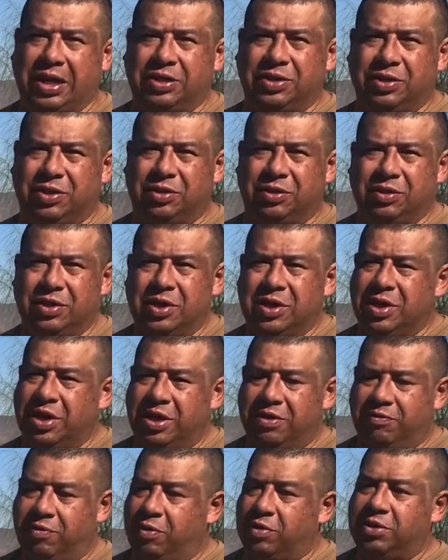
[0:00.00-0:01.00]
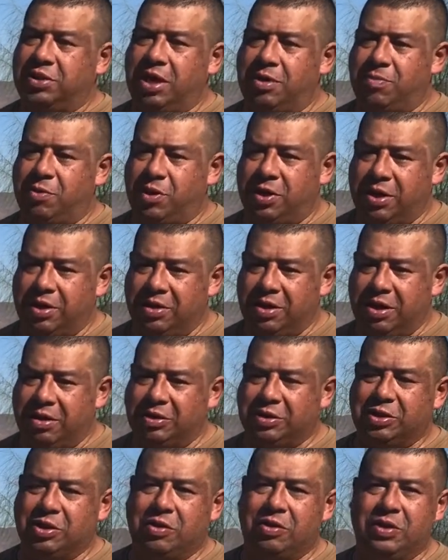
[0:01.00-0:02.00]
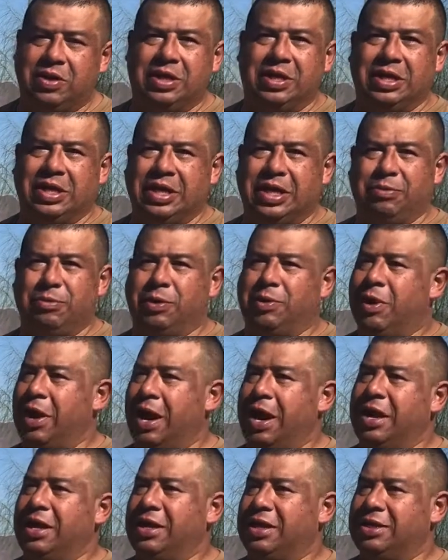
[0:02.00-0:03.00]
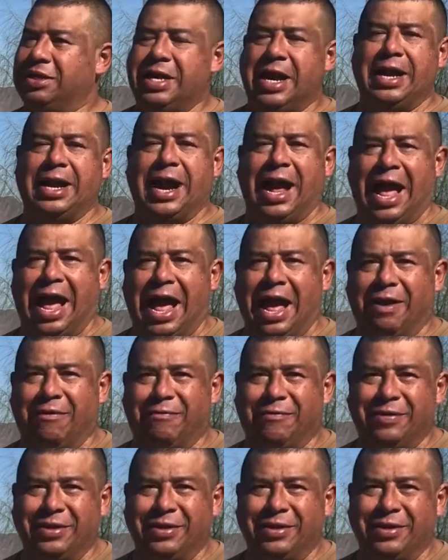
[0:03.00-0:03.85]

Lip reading: So, of course, summer here in Arizona it can be dry in a day and a half.